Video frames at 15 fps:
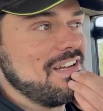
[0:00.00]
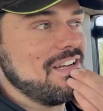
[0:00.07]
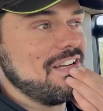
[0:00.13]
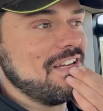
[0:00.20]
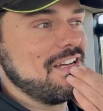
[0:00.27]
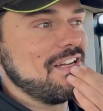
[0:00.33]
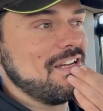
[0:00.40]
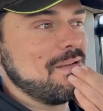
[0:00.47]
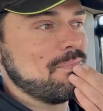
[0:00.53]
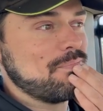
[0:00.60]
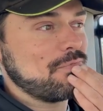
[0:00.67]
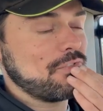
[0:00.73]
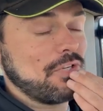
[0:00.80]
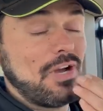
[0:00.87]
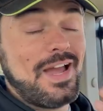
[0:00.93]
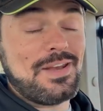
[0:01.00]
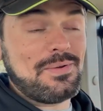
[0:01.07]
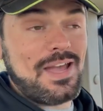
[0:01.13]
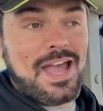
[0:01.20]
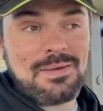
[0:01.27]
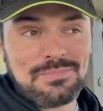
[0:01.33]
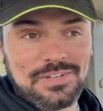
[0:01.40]
Um, so
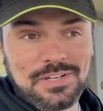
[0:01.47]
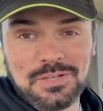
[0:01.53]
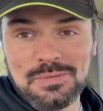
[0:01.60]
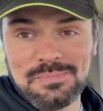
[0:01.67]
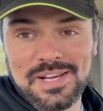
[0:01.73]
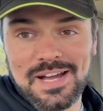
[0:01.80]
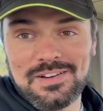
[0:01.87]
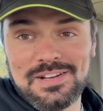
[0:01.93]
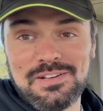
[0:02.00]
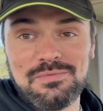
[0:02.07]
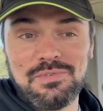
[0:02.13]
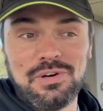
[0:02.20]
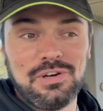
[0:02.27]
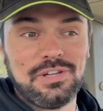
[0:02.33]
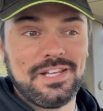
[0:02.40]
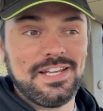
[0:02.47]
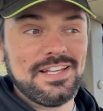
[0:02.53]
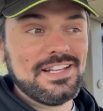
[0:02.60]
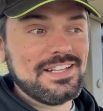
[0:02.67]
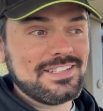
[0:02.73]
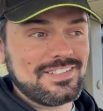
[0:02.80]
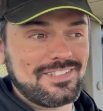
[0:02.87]
anyway, Em's going to come down here and roll it
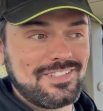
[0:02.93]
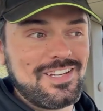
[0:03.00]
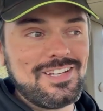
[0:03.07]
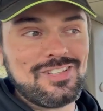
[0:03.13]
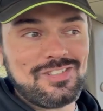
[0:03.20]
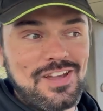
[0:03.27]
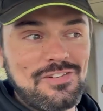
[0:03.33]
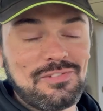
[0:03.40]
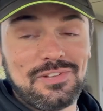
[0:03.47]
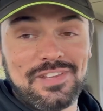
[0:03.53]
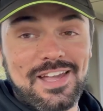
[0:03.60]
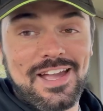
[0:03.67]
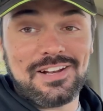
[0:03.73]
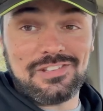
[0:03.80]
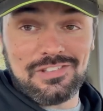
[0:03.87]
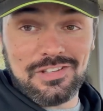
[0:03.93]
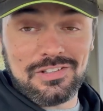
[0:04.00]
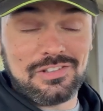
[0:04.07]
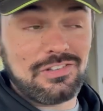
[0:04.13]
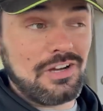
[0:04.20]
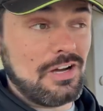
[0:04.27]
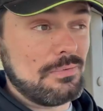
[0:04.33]
the seed is definitely there because it's on
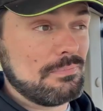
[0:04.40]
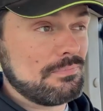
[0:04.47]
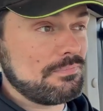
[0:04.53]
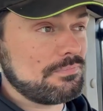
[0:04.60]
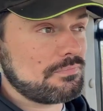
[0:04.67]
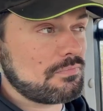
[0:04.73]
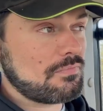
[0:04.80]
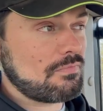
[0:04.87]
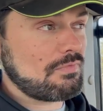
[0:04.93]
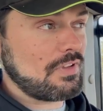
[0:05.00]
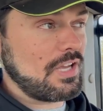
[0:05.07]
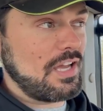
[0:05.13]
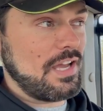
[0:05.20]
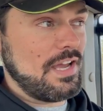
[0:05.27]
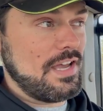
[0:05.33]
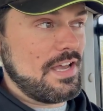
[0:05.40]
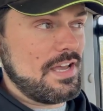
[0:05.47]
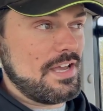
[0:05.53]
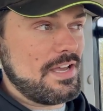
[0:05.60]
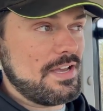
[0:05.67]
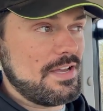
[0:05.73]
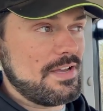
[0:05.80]
the top.
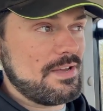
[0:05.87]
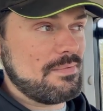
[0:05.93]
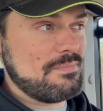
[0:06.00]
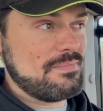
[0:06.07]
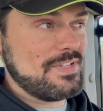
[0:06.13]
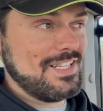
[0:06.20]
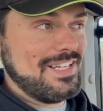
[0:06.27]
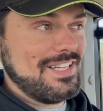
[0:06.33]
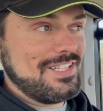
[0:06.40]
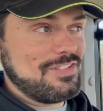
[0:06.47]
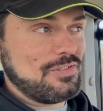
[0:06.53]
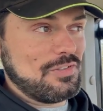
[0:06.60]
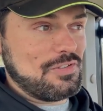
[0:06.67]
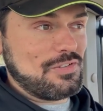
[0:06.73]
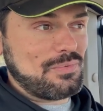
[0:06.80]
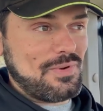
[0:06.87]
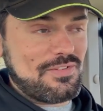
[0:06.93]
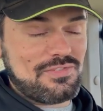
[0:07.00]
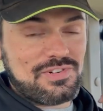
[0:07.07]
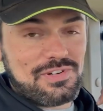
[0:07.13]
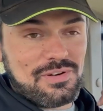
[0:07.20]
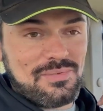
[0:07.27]
Um, so it's just
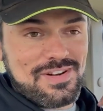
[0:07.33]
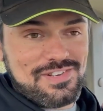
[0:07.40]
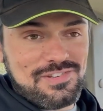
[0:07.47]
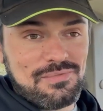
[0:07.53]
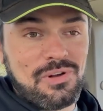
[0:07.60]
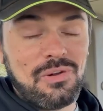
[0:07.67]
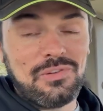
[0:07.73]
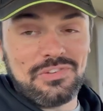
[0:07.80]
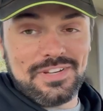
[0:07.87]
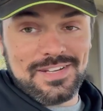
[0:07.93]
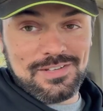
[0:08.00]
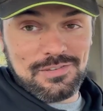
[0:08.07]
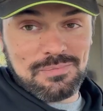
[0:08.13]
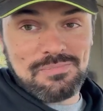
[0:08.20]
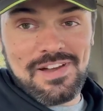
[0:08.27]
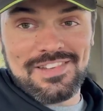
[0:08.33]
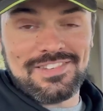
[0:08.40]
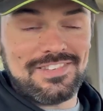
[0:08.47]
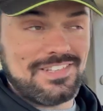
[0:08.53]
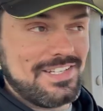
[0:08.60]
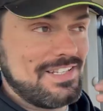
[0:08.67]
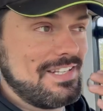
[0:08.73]
whether or not when she rolls it, it just
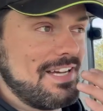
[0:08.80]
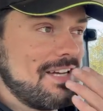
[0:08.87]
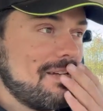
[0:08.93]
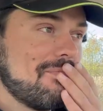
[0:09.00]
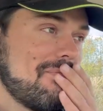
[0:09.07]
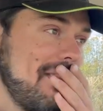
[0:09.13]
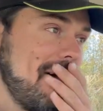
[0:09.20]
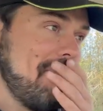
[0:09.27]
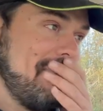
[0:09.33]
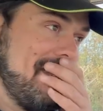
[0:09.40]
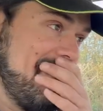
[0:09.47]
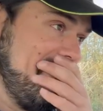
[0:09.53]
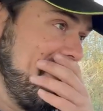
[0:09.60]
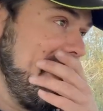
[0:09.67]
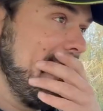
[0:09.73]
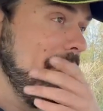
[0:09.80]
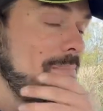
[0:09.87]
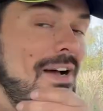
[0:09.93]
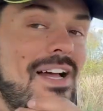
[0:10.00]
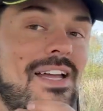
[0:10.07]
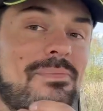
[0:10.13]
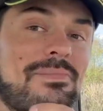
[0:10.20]
presses it in that, that bit twice.
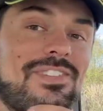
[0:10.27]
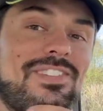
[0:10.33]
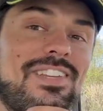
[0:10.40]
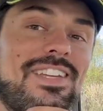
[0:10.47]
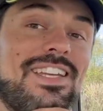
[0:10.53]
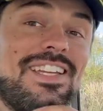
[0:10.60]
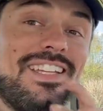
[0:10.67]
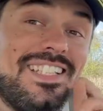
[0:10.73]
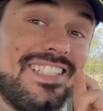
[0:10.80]
My mistake.